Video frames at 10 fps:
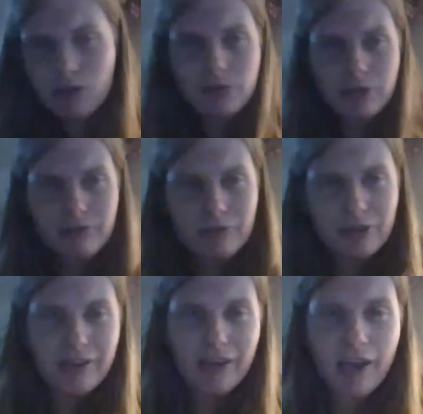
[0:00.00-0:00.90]
I
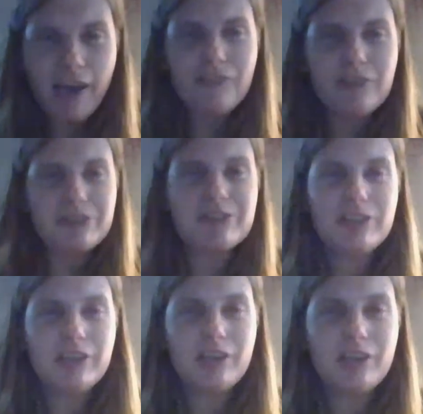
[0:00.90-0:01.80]
only really
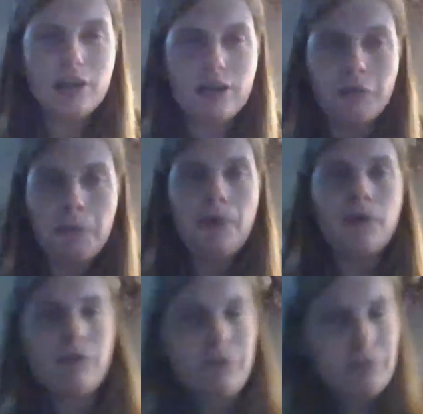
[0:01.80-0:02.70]
ever see in
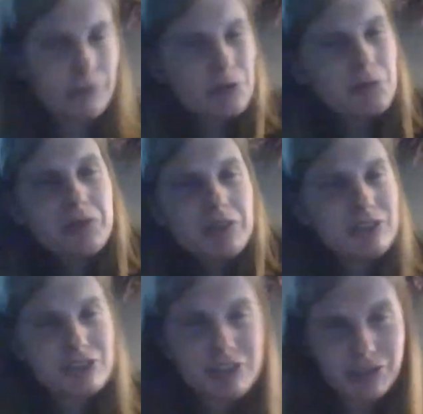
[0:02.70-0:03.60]

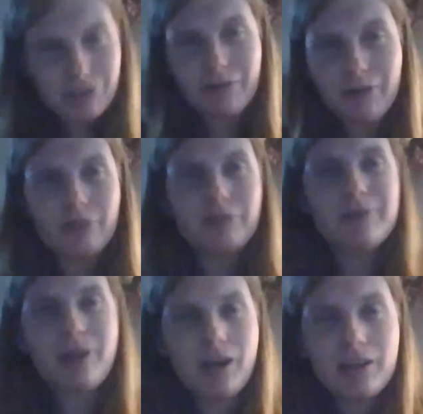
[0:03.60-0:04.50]
frequently
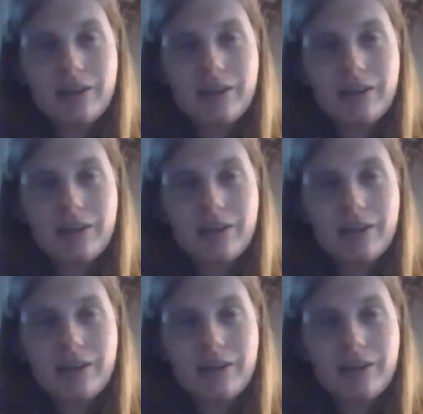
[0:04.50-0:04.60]
disturbed,